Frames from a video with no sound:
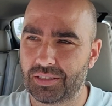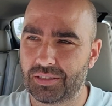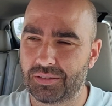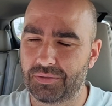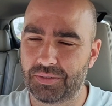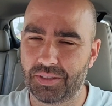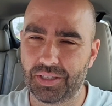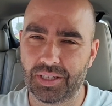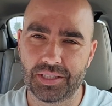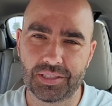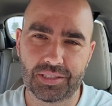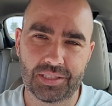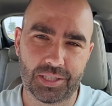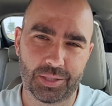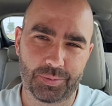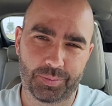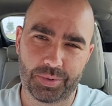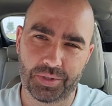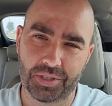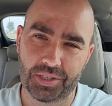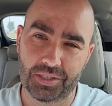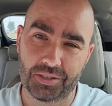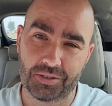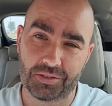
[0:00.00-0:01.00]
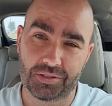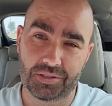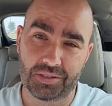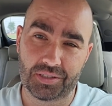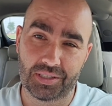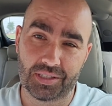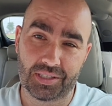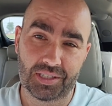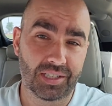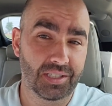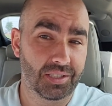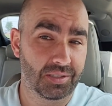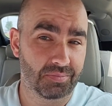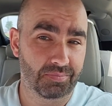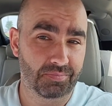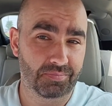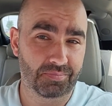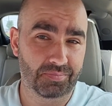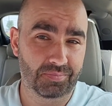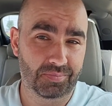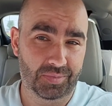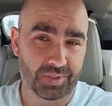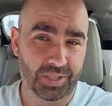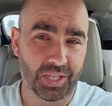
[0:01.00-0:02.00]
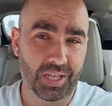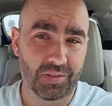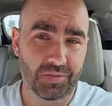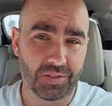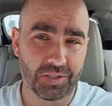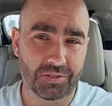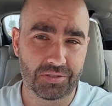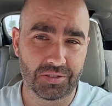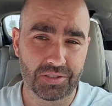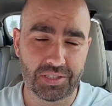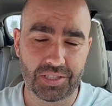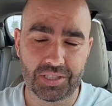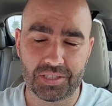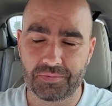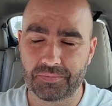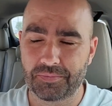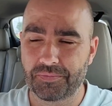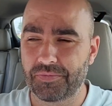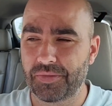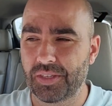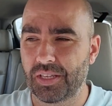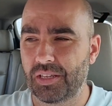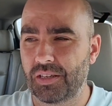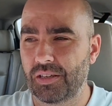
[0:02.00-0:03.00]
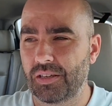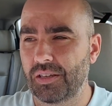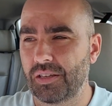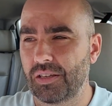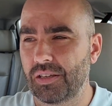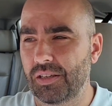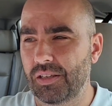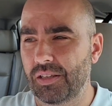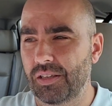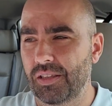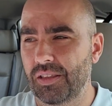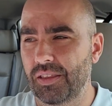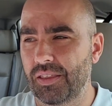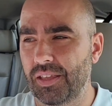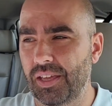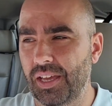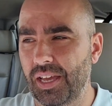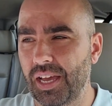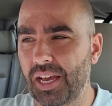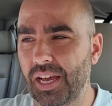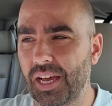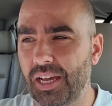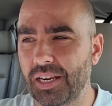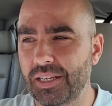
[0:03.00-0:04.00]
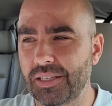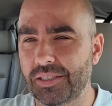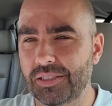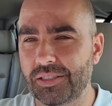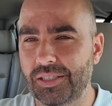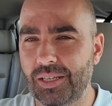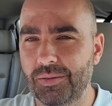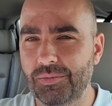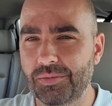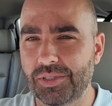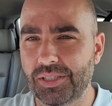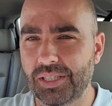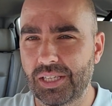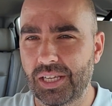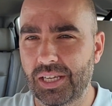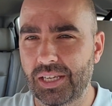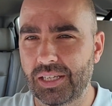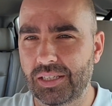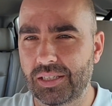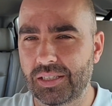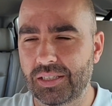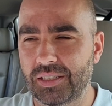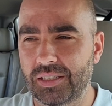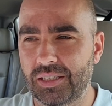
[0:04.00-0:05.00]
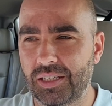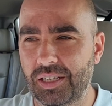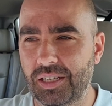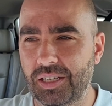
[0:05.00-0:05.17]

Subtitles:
Well, I say it's pretty interesting. It is kind of interesting that it seems like